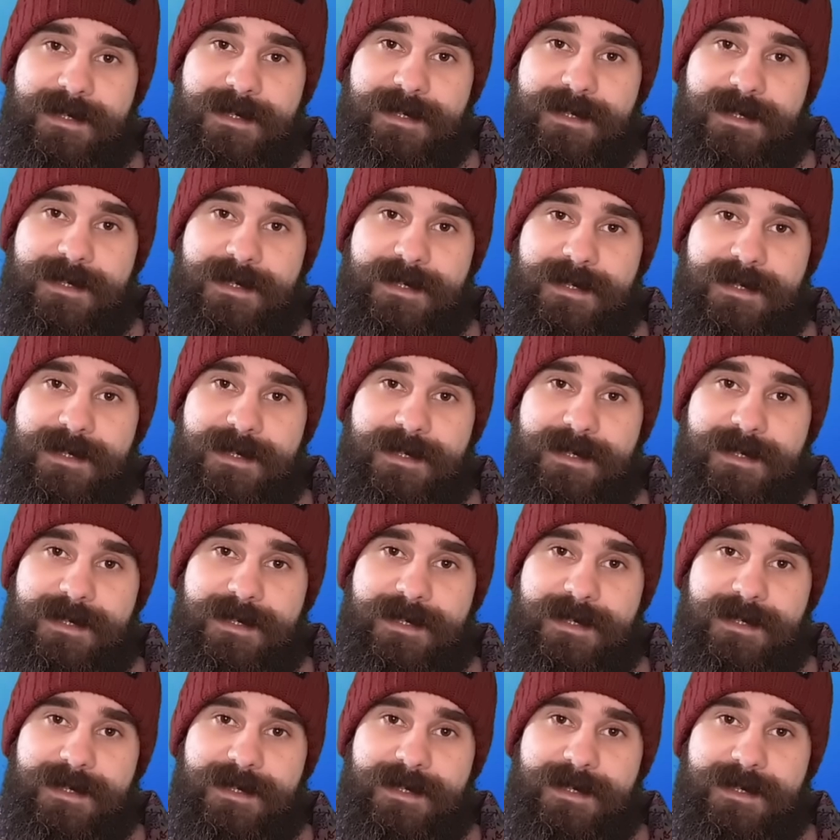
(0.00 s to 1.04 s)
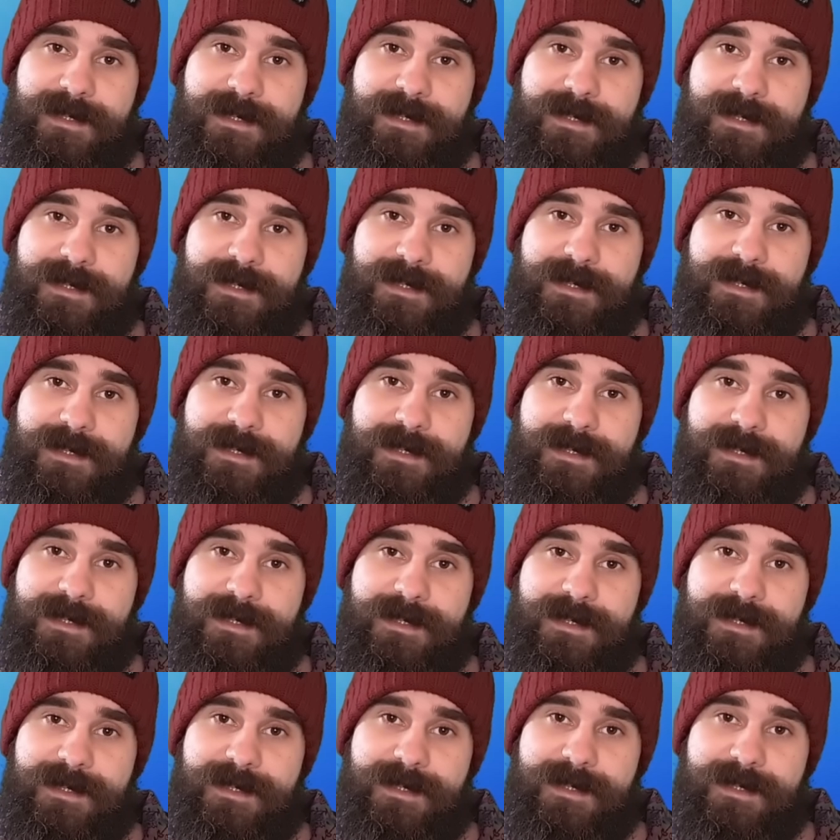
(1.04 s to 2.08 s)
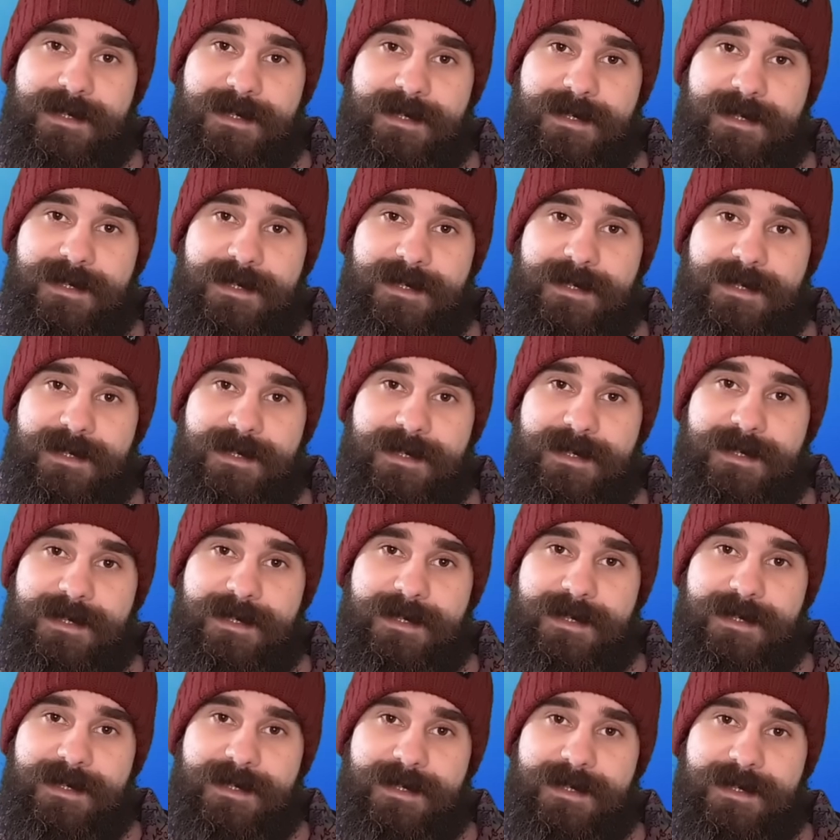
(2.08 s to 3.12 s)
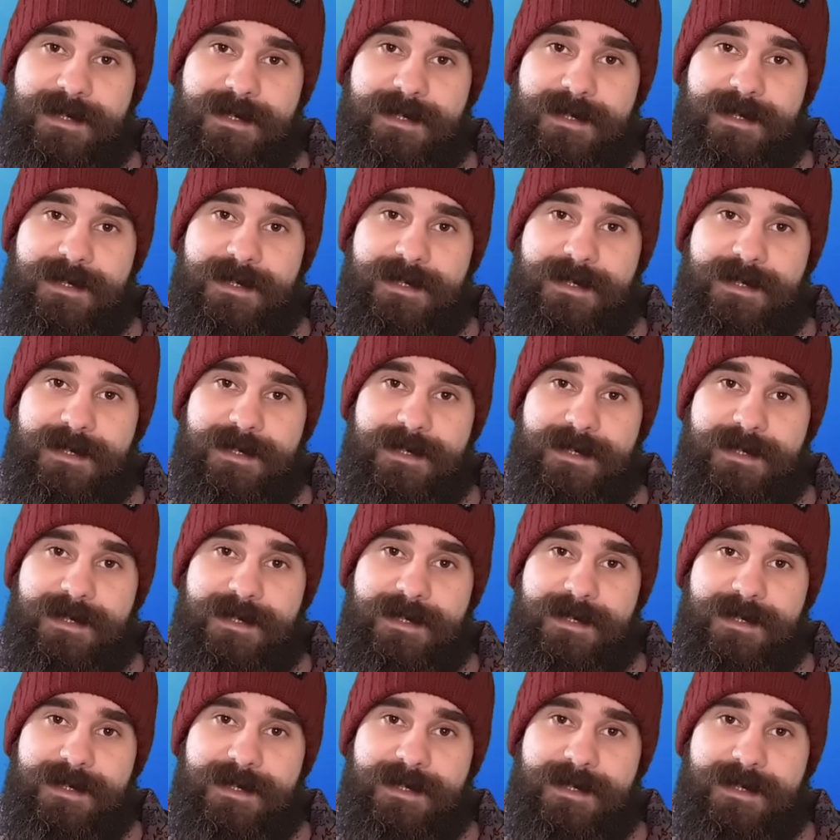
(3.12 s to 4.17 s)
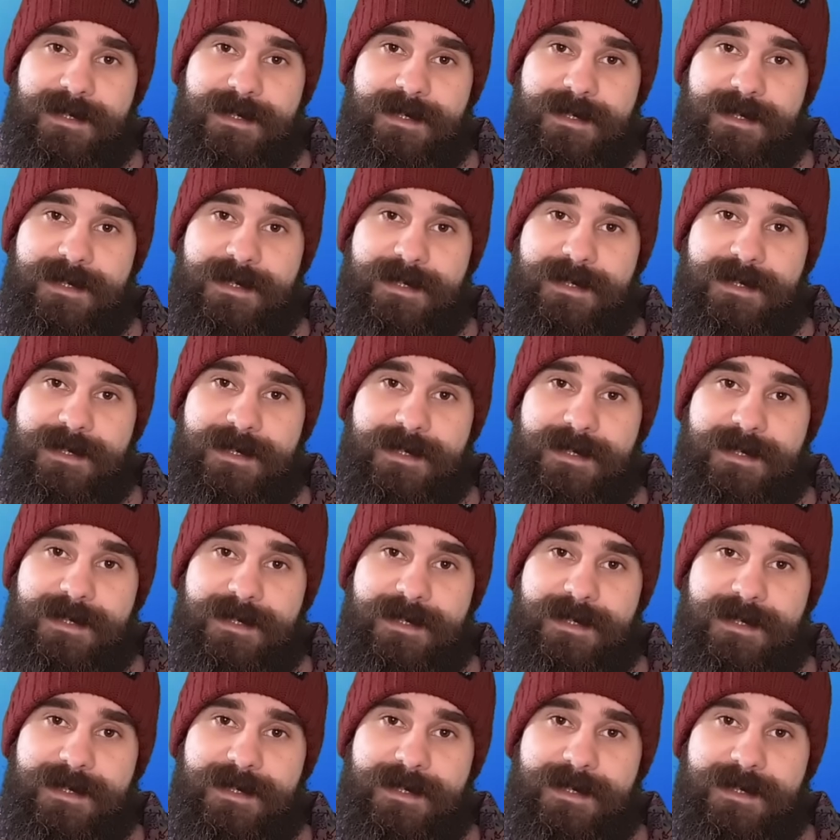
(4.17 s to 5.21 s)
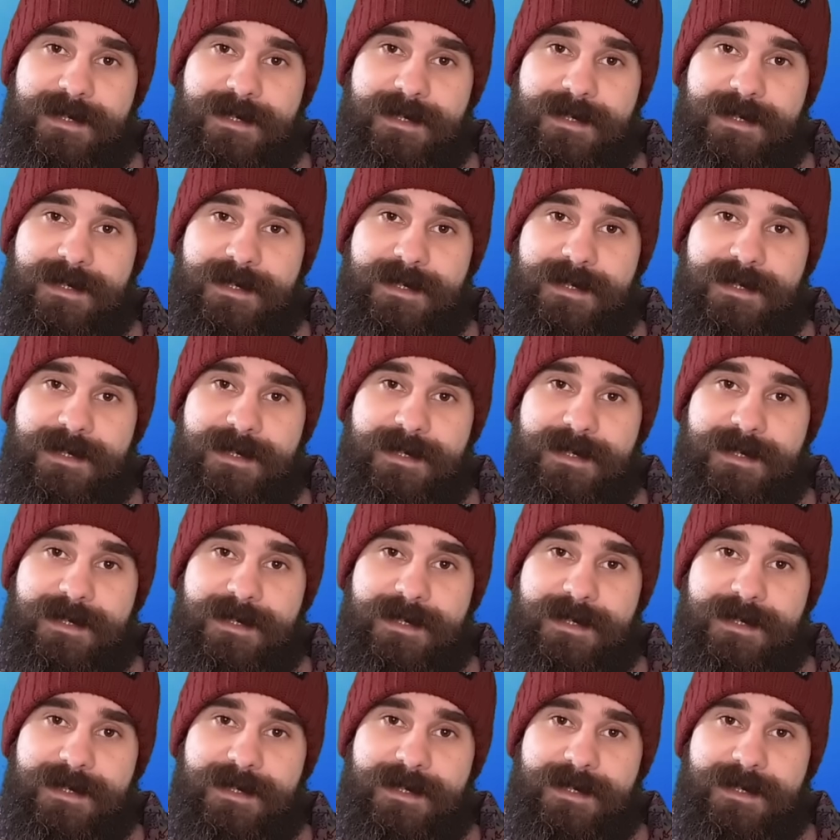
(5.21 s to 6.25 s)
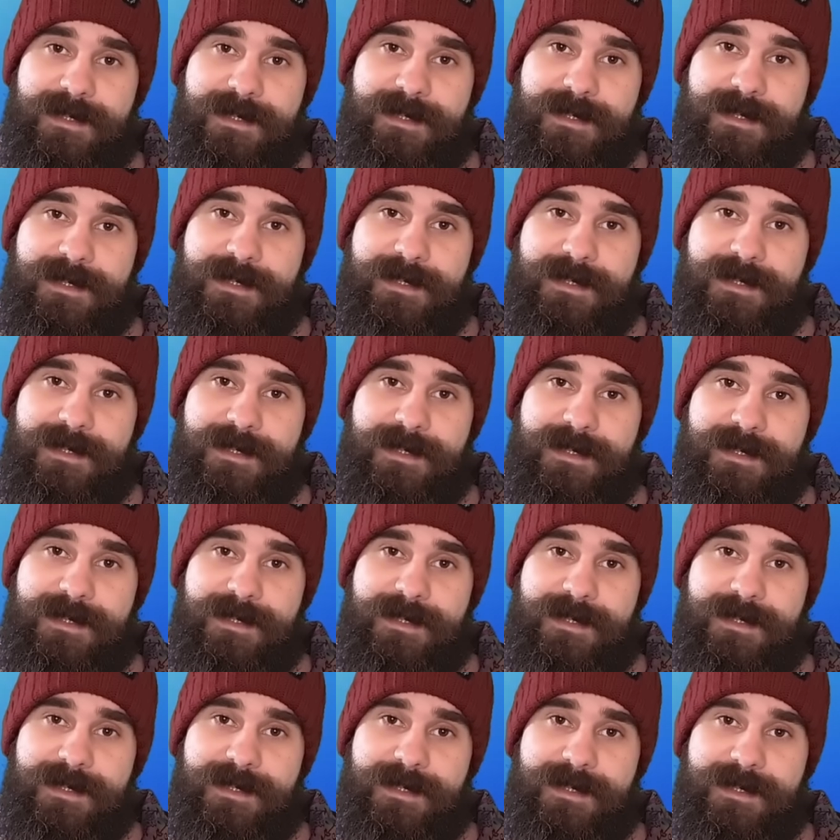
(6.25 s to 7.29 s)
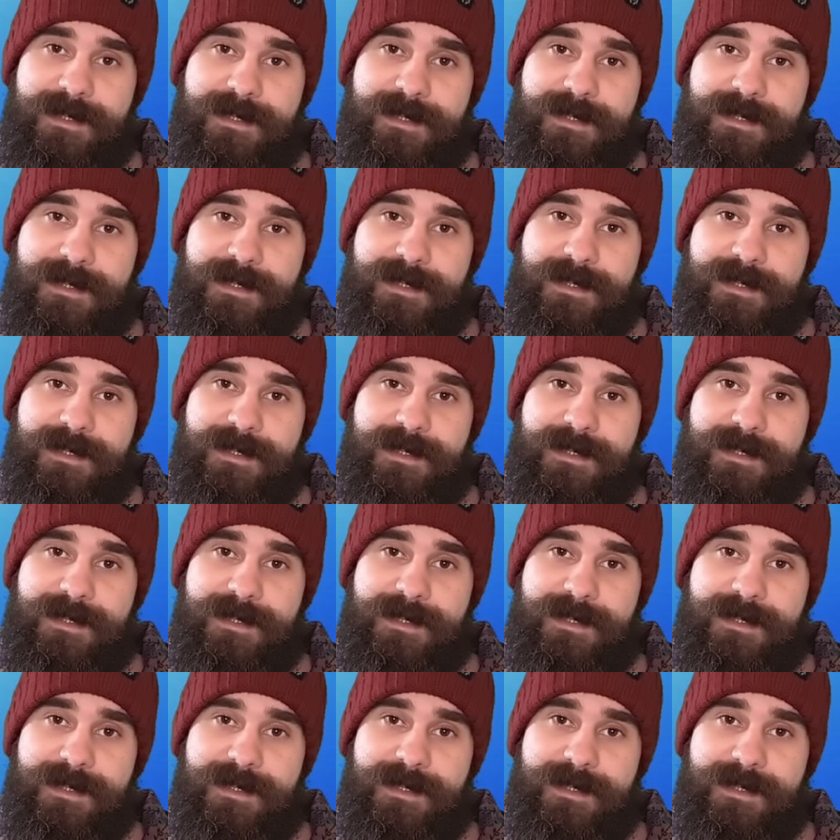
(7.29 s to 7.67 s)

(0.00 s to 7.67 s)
(silence)